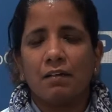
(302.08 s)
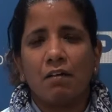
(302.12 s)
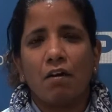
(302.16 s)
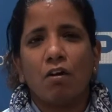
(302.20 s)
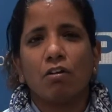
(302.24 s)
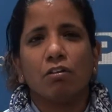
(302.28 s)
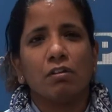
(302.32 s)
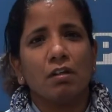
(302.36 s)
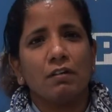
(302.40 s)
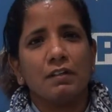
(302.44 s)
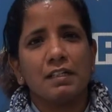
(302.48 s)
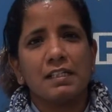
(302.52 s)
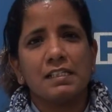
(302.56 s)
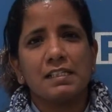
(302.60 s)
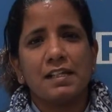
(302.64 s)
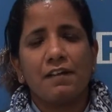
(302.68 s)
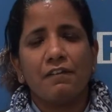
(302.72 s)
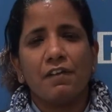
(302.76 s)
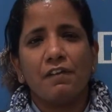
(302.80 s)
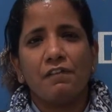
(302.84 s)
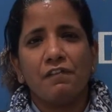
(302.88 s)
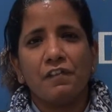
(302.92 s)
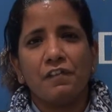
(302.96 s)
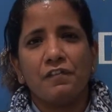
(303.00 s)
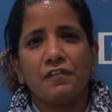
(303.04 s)
around
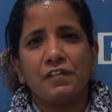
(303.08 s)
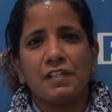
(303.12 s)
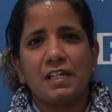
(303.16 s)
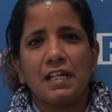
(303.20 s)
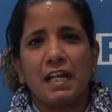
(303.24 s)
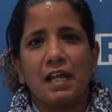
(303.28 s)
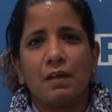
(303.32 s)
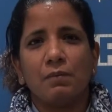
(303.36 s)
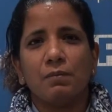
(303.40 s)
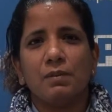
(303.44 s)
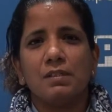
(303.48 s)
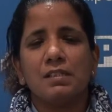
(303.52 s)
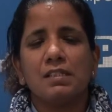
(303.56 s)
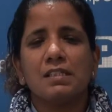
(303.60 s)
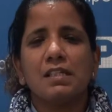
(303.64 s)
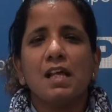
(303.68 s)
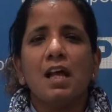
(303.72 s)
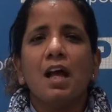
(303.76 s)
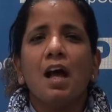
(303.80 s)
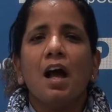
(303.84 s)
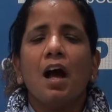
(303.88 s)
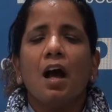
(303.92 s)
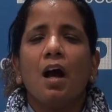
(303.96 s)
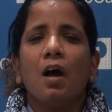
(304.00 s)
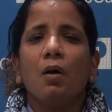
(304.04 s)
3750 levels.
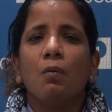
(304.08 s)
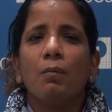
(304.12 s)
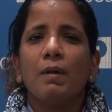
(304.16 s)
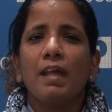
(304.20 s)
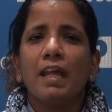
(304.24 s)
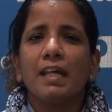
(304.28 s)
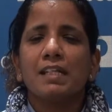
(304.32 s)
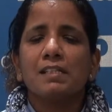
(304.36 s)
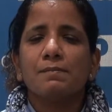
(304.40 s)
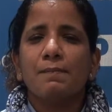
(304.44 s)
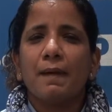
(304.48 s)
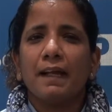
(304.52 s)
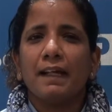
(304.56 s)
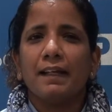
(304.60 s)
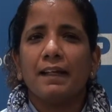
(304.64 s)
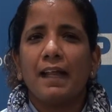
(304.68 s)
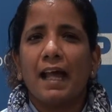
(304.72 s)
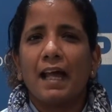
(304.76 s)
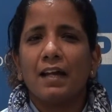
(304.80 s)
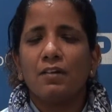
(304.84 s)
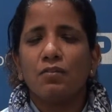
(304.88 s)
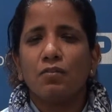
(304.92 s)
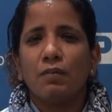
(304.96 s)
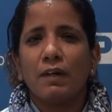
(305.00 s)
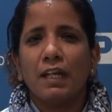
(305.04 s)
We expect
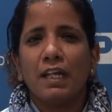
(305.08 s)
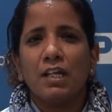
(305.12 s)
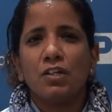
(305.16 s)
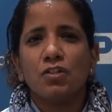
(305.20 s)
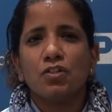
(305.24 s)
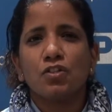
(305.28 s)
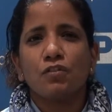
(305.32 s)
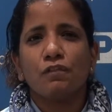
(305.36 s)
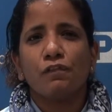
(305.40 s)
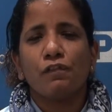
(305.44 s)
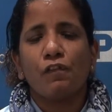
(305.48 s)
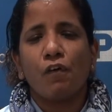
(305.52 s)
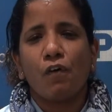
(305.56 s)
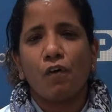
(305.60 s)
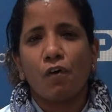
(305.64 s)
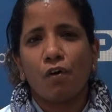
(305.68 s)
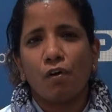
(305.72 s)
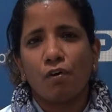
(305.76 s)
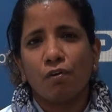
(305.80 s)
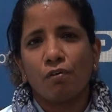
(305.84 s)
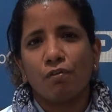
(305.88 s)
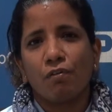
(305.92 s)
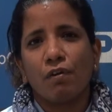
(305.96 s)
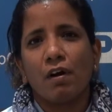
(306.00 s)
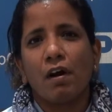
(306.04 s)
that range
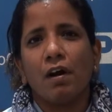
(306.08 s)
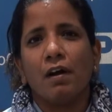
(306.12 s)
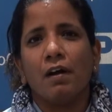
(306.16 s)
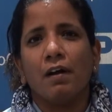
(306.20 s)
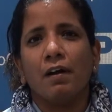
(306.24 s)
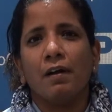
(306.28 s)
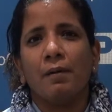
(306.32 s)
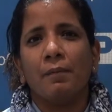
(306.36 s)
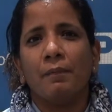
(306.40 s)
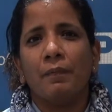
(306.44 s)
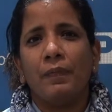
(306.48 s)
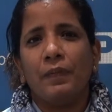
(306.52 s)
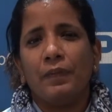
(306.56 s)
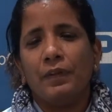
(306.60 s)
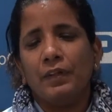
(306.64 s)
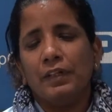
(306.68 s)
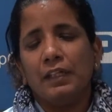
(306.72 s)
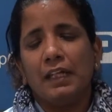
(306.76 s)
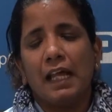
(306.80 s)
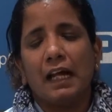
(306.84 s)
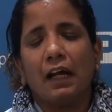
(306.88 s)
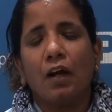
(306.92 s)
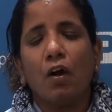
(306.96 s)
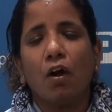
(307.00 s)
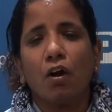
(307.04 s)
for
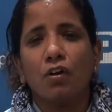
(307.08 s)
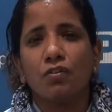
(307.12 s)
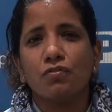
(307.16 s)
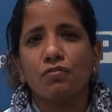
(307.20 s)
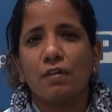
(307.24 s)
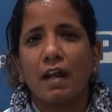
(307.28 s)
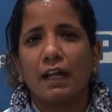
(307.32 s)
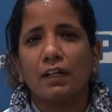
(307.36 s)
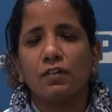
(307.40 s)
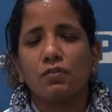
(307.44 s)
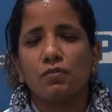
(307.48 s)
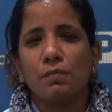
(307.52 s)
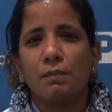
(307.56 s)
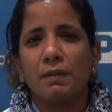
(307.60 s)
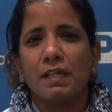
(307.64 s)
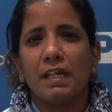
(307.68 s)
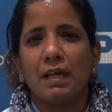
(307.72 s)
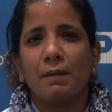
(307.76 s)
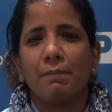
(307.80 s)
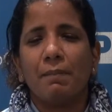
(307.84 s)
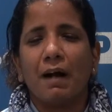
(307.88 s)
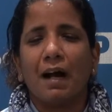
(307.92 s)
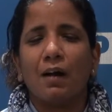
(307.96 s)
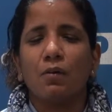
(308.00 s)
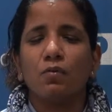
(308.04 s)
the contract to be
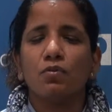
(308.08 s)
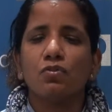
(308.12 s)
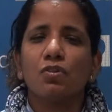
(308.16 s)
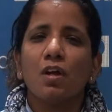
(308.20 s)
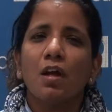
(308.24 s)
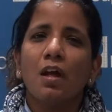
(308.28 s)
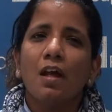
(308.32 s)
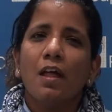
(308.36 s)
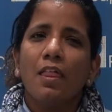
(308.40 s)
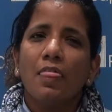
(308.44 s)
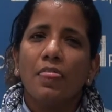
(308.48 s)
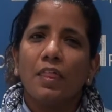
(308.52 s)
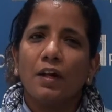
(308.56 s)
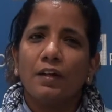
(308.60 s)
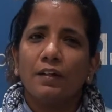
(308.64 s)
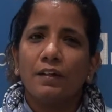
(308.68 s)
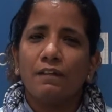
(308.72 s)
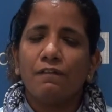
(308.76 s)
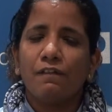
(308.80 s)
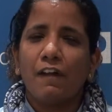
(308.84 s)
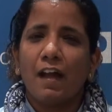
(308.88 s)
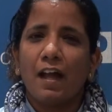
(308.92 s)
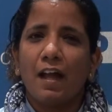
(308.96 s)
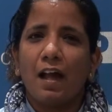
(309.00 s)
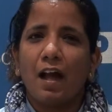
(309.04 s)
about
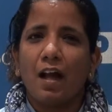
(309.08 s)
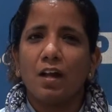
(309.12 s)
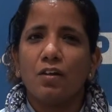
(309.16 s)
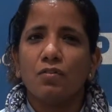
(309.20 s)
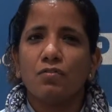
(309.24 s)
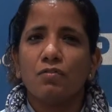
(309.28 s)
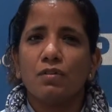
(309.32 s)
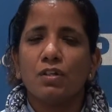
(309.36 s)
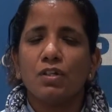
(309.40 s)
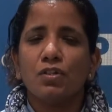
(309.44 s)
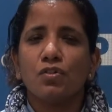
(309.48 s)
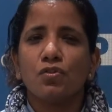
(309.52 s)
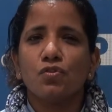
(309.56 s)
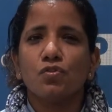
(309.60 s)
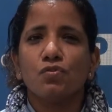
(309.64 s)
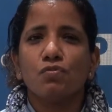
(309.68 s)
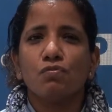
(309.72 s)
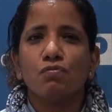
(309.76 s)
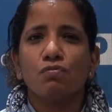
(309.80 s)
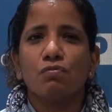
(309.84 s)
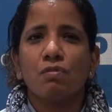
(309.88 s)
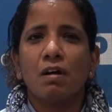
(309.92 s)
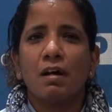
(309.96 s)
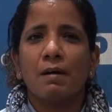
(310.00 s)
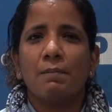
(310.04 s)
3500
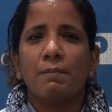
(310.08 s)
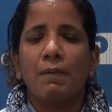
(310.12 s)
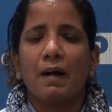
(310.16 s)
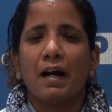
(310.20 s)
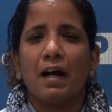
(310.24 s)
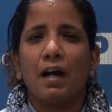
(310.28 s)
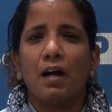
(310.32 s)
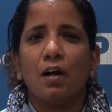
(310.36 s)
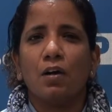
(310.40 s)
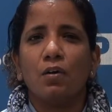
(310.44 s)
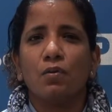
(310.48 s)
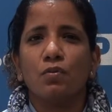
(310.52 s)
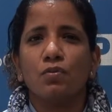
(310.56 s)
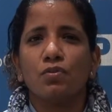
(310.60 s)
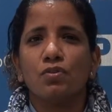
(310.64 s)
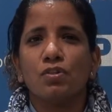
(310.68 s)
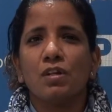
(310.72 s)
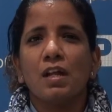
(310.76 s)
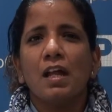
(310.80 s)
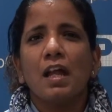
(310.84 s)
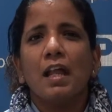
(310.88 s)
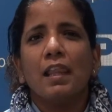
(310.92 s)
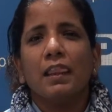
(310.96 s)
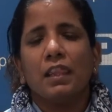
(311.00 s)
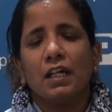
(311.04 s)
to about
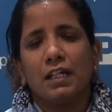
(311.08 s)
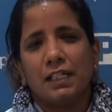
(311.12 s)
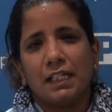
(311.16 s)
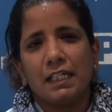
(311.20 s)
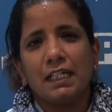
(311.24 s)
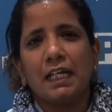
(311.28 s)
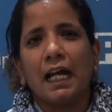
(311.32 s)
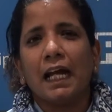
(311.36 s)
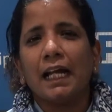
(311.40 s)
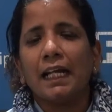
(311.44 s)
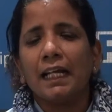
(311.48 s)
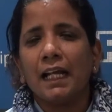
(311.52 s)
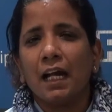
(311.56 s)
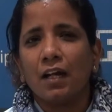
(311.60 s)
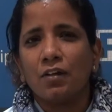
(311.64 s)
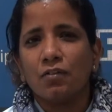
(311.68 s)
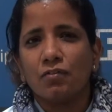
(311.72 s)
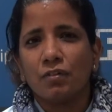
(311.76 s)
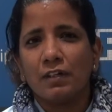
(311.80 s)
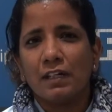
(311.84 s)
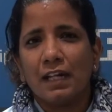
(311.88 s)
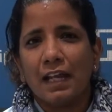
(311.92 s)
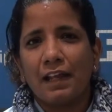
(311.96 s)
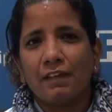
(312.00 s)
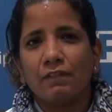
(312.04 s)

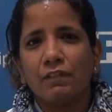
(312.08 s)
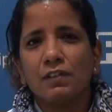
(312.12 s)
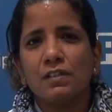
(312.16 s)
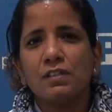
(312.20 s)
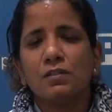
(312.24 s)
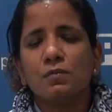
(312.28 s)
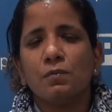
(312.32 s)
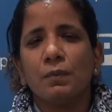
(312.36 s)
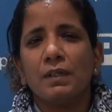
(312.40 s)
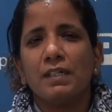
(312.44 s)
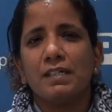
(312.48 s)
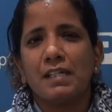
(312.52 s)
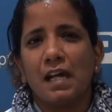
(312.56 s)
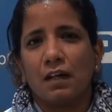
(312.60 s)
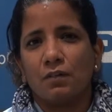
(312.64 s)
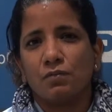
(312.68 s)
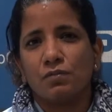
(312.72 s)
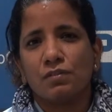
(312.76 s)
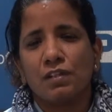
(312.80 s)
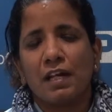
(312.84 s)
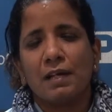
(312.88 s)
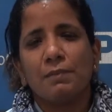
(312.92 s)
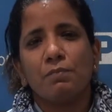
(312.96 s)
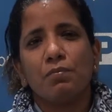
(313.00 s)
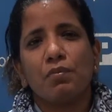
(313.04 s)
3900 levels, with
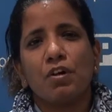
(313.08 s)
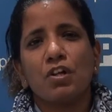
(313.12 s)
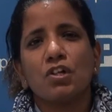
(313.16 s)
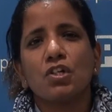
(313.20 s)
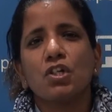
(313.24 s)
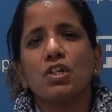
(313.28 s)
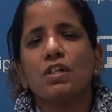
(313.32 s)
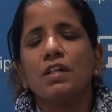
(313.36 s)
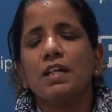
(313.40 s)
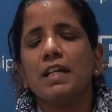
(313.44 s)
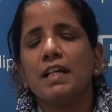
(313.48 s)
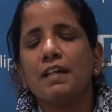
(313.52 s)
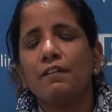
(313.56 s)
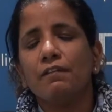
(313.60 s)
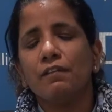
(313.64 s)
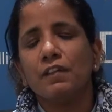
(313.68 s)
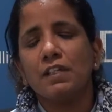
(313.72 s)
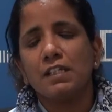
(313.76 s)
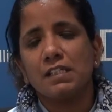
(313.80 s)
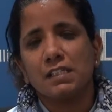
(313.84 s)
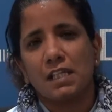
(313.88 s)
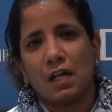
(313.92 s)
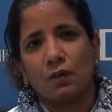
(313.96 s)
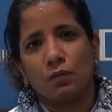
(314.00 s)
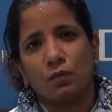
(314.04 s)
downside pressure if the
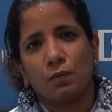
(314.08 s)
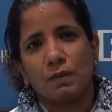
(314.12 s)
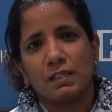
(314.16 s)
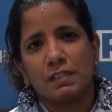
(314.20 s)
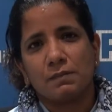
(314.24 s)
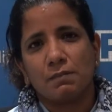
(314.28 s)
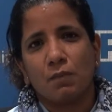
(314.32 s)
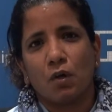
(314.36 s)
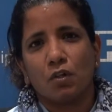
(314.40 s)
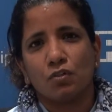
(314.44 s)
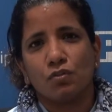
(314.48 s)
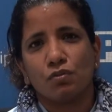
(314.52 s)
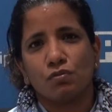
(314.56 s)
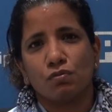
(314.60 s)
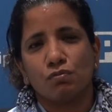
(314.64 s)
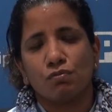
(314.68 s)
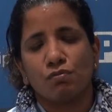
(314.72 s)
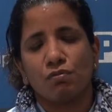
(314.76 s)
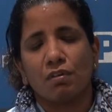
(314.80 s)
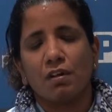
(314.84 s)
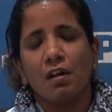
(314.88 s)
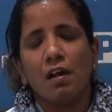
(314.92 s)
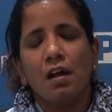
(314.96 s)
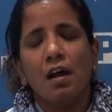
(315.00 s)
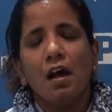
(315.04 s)
southwest
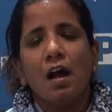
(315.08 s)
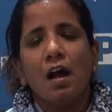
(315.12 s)
monsoon